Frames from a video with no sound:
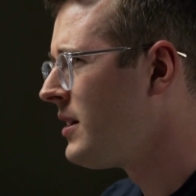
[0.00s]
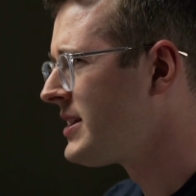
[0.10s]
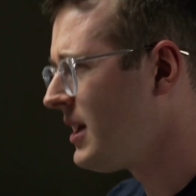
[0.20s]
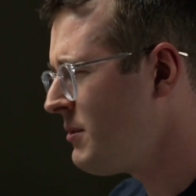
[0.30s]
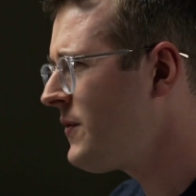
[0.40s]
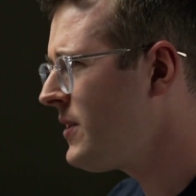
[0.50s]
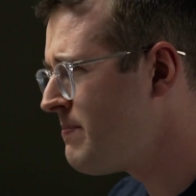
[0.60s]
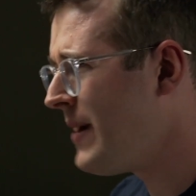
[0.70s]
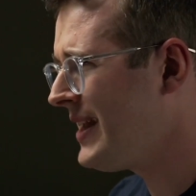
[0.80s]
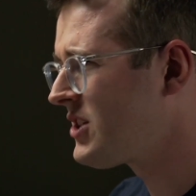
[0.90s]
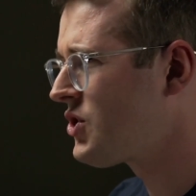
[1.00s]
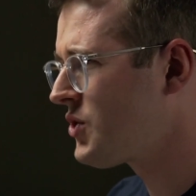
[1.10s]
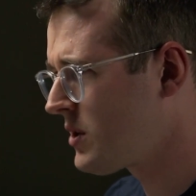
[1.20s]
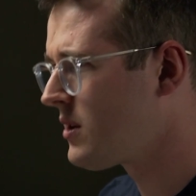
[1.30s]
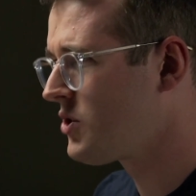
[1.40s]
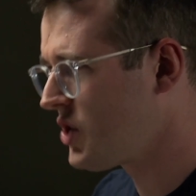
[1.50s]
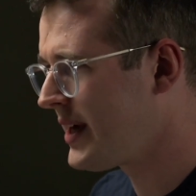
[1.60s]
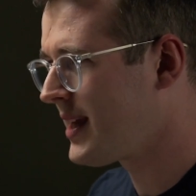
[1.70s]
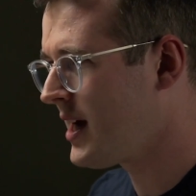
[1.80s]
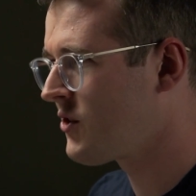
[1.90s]
Some of the best
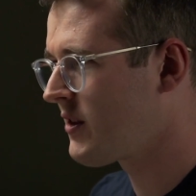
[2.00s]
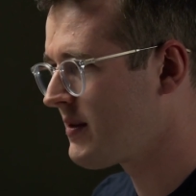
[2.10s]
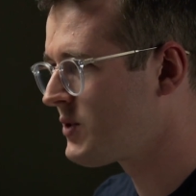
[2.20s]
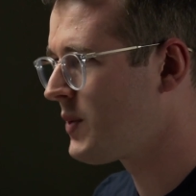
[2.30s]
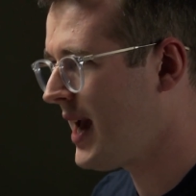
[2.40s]
training algorithms we